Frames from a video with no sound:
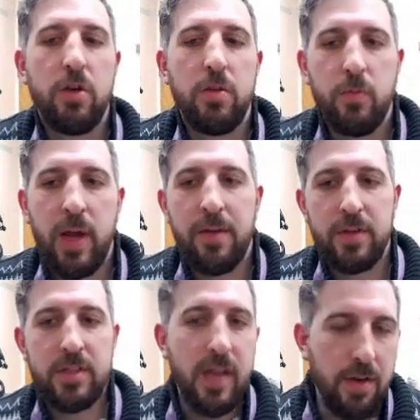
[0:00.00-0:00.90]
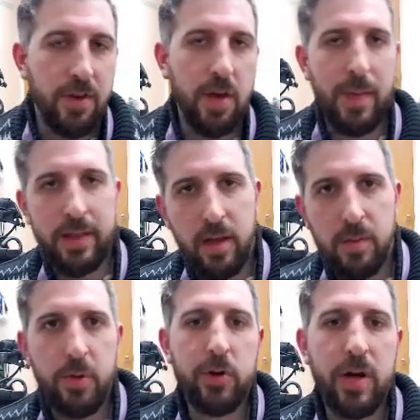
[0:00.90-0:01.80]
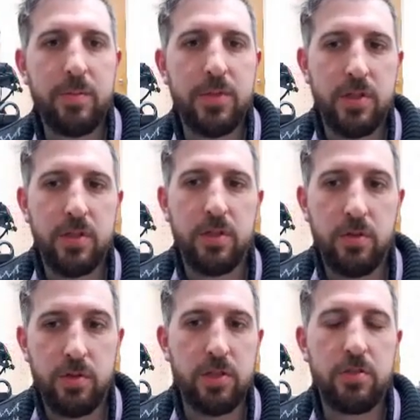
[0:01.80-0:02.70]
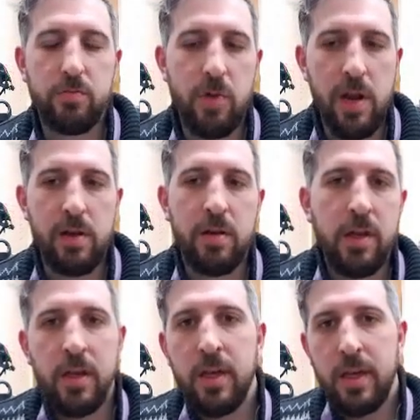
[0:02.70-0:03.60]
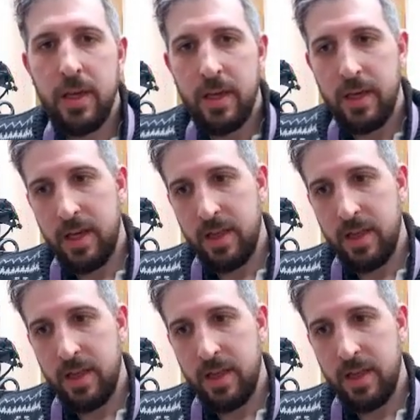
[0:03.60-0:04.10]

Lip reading: We have a set of command line programs that you just run in the